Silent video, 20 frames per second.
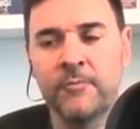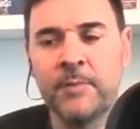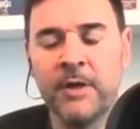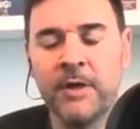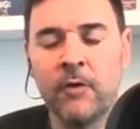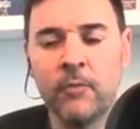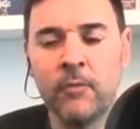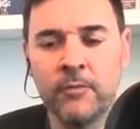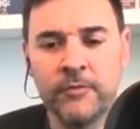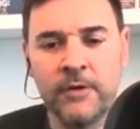but
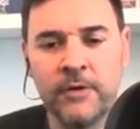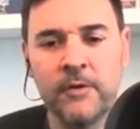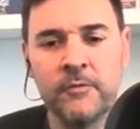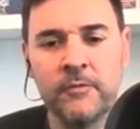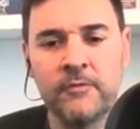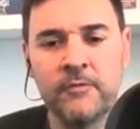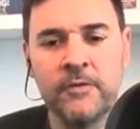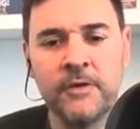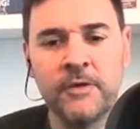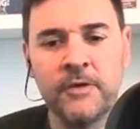also
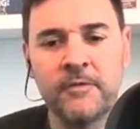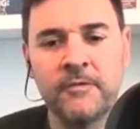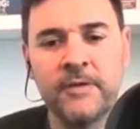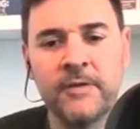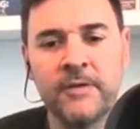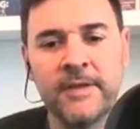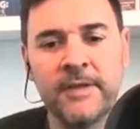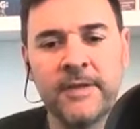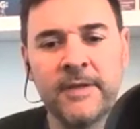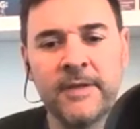to
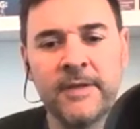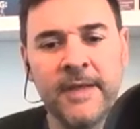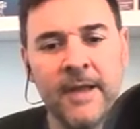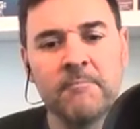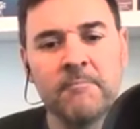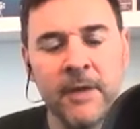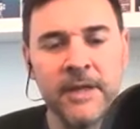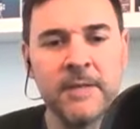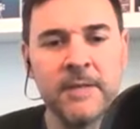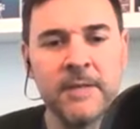
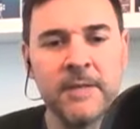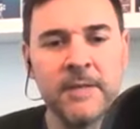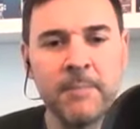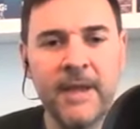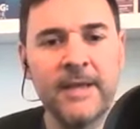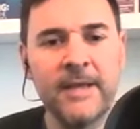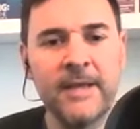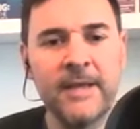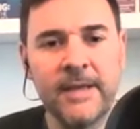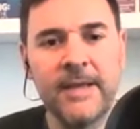get money
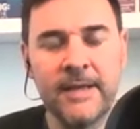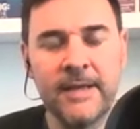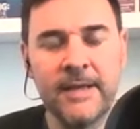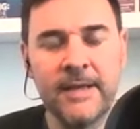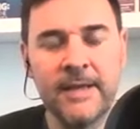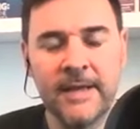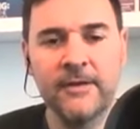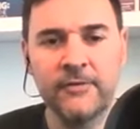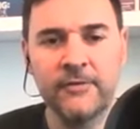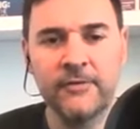paying
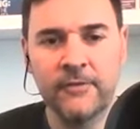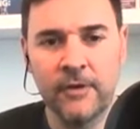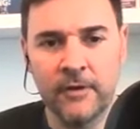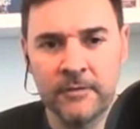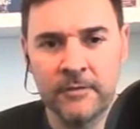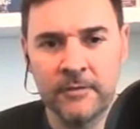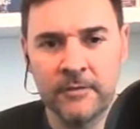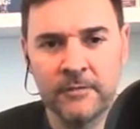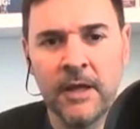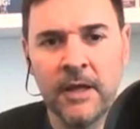in a
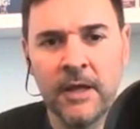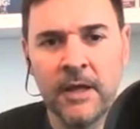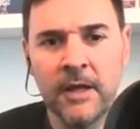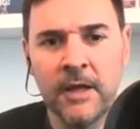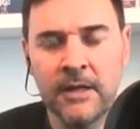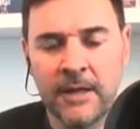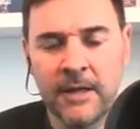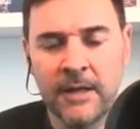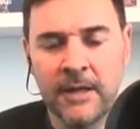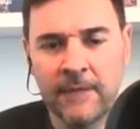certain
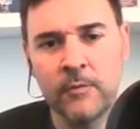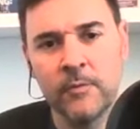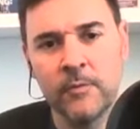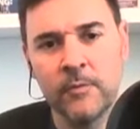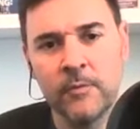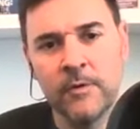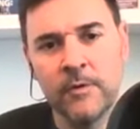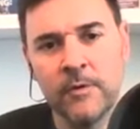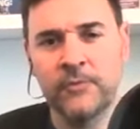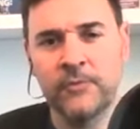
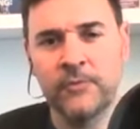level.